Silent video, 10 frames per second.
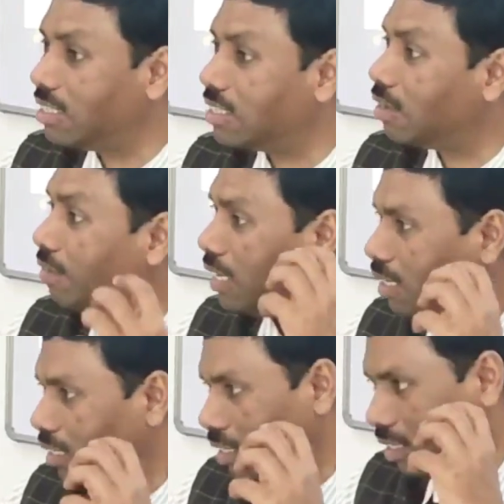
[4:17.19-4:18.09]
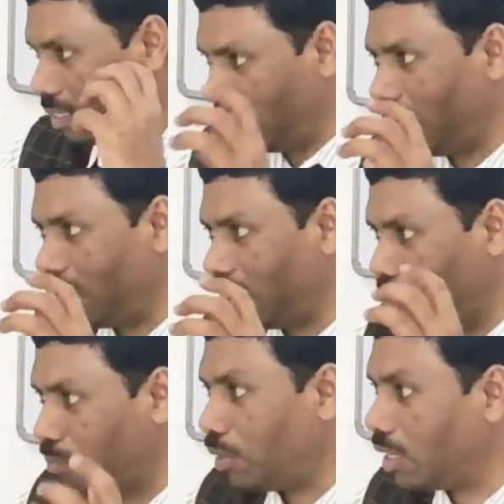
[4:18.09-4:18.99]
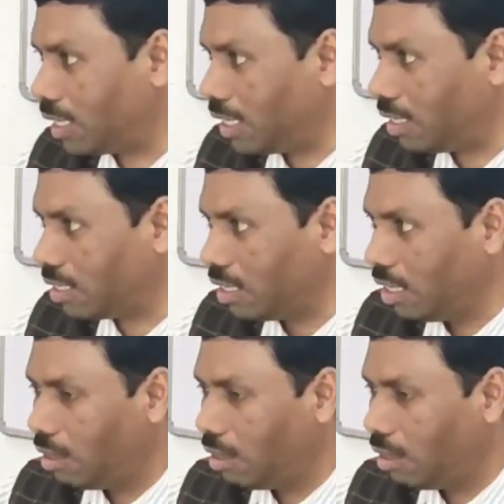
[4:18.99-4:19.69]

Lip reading: is the very really important,